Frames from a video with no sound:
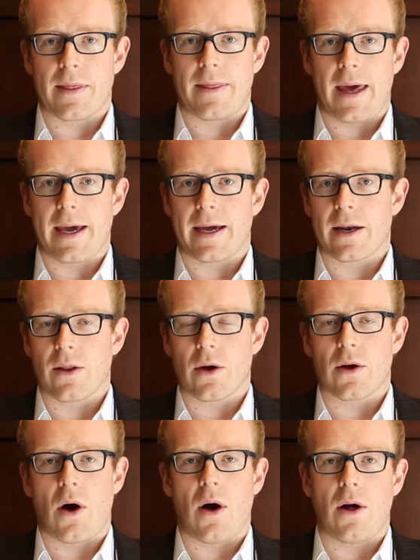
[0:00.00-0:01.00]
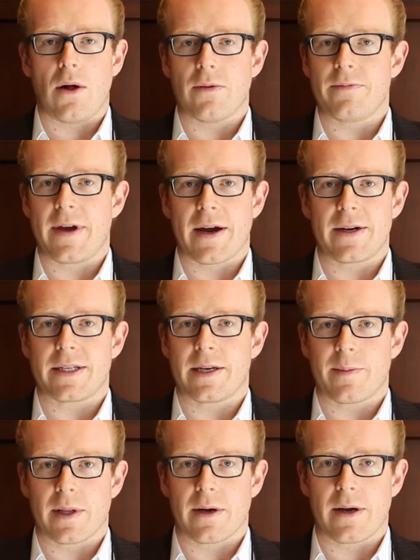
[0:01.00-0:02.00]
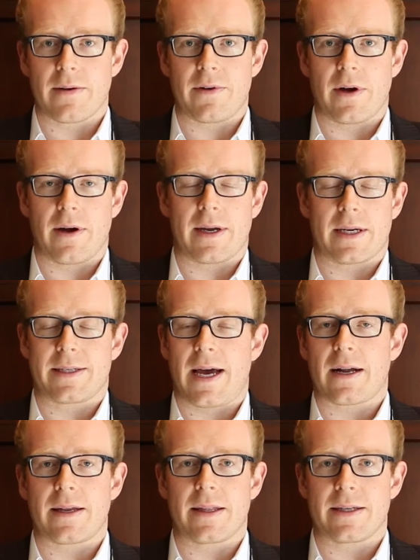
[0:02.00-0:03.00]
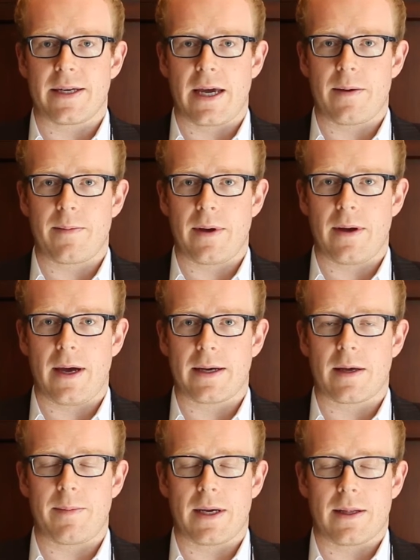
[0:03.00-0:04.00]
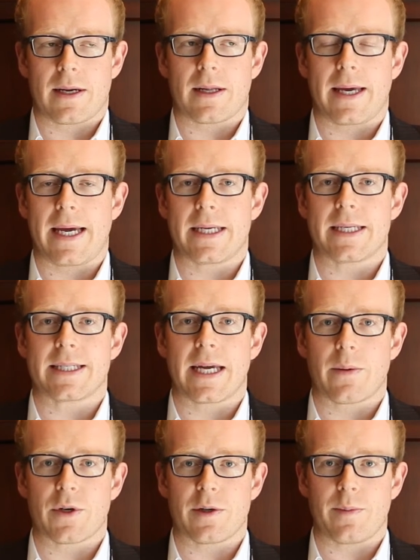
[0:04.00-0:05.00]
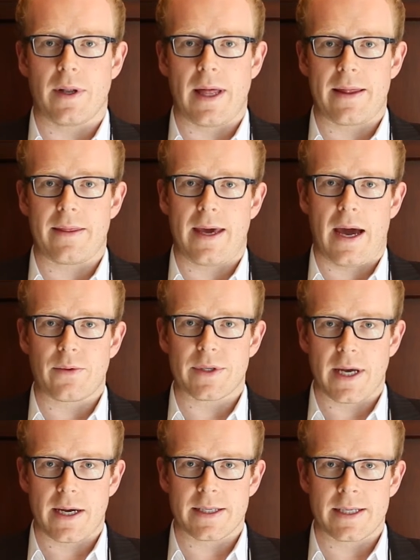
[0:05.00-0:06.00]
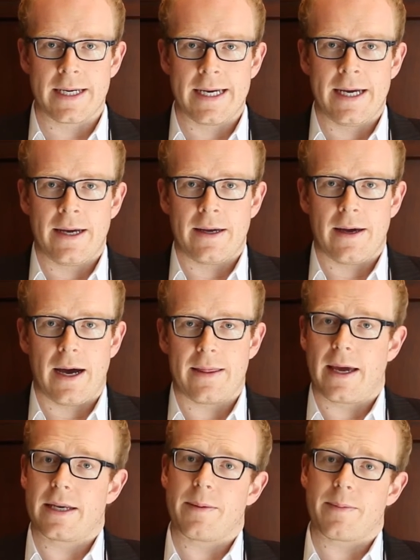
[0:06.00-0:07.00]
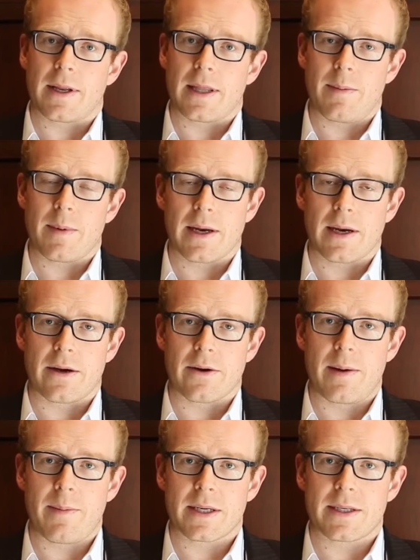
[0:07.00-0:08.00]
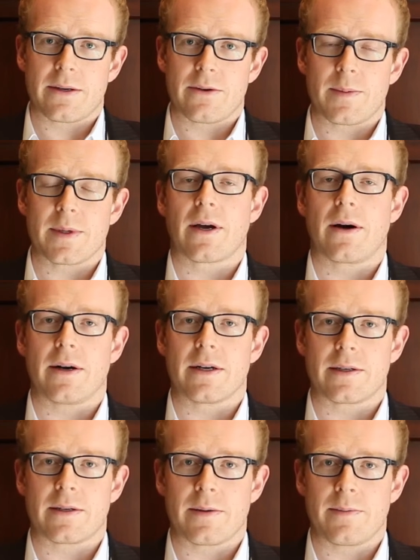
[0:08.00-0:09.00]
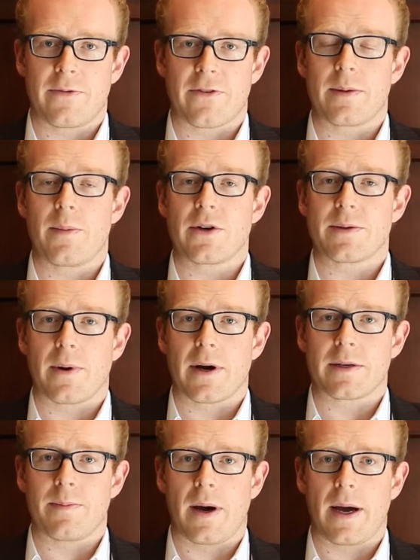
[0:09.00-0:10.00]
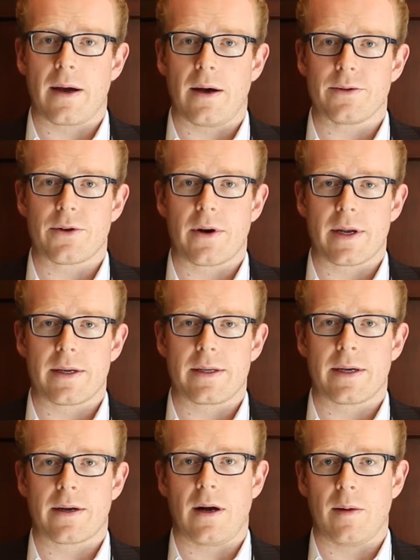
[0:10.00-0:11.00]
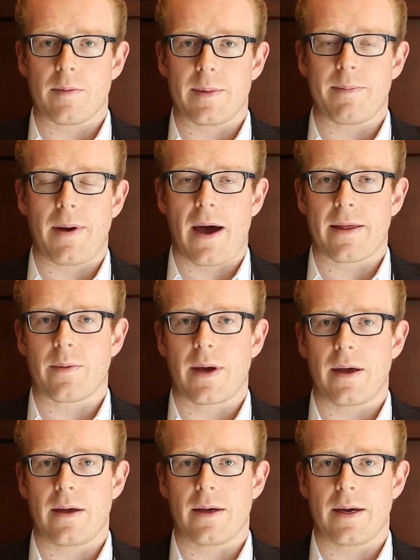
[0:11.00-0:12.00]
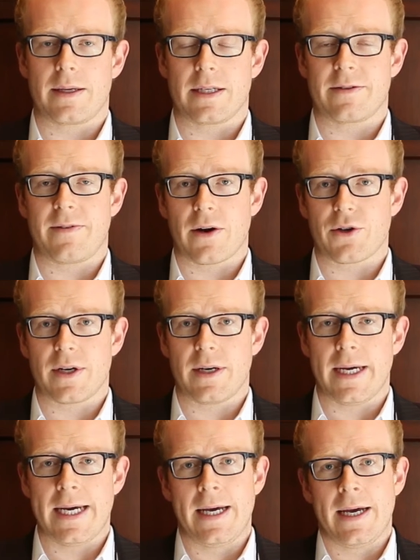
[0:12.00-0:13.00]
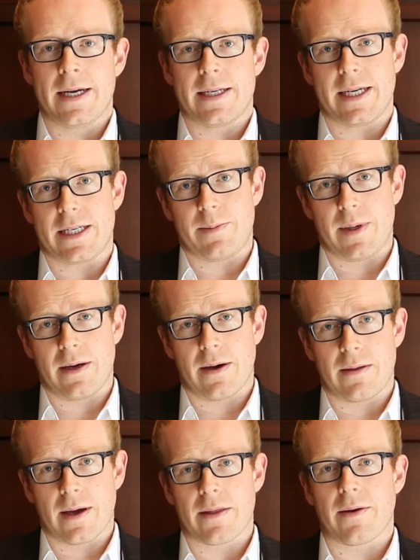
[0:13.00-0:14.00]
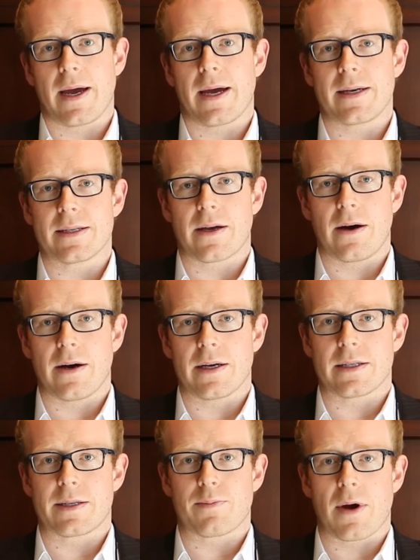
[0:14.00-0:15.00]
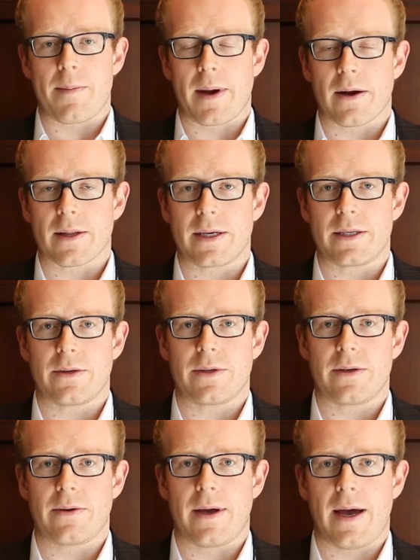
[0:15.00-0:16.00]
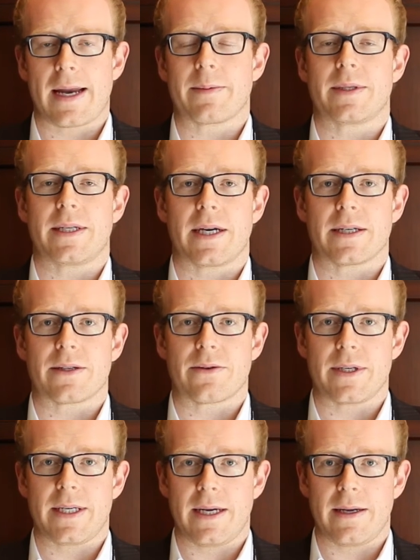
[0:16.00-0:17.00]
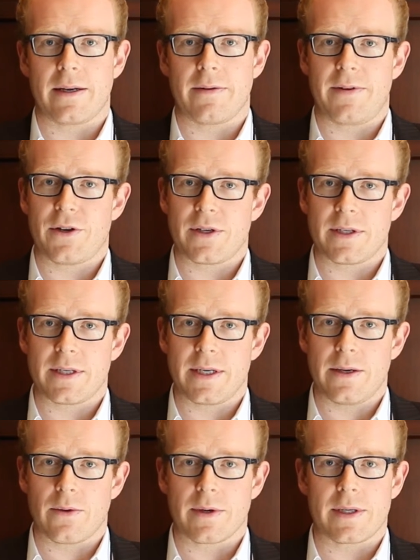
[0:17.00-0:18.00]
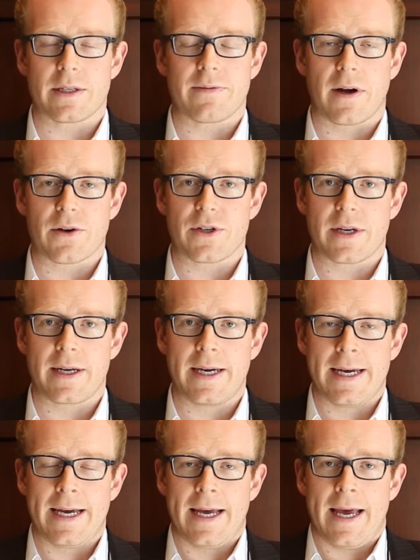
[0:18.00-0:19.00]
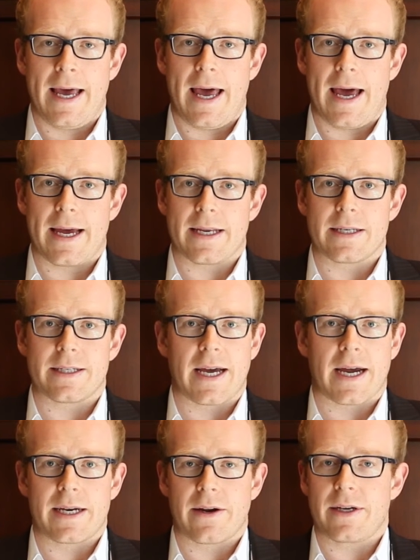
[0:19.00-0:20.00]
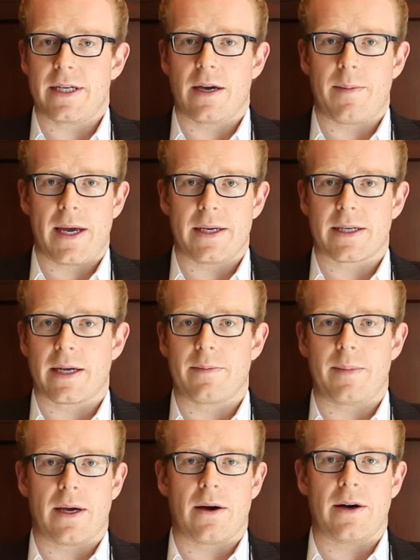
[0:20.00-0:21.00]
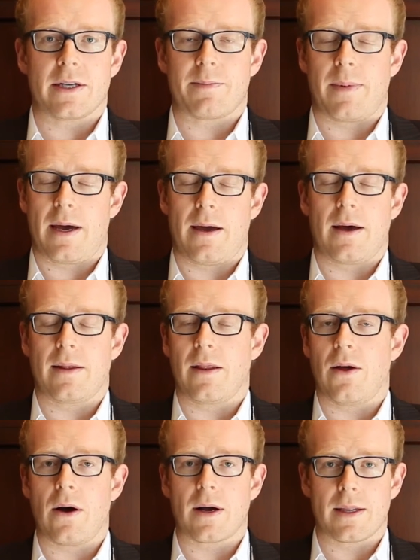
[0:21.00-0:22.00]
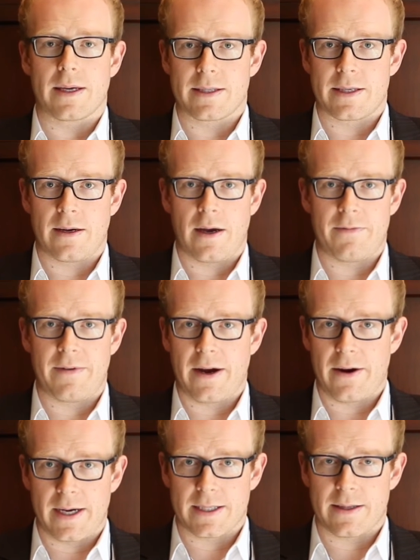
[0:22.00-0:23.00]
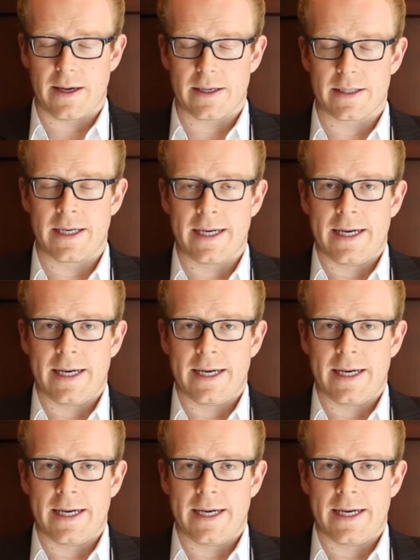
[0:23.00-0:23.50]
They can look all very similar, if not exactly the same, and can be clinically indistinguishable at the outset. The atypical hemolytic uremic syndrome is caused, for the most part, by alternate complement pathway dysfunction. TTP, on the other hand, is caused primarily due to ADAMTS-TS13 deficiency or dysfunction, and secondary TMAs can be caused by a long list of various things.